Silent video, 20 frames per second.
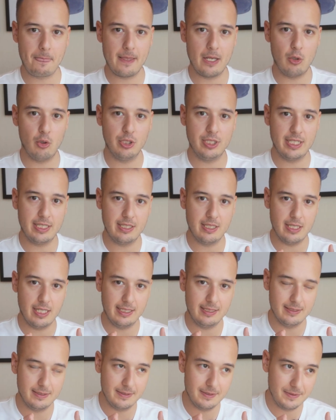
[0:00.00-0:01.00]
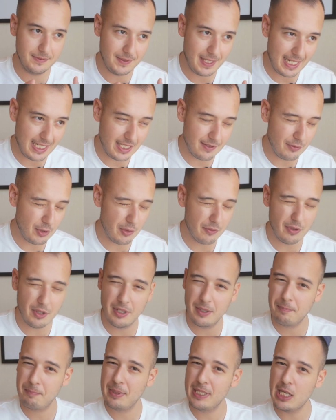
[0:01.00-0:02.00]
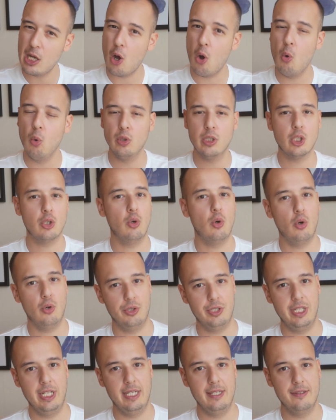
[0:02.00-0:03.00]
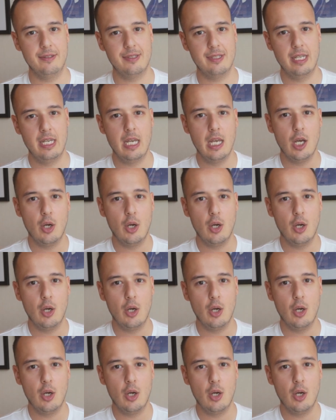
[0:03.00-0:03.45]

or that native, you have a bit older audience.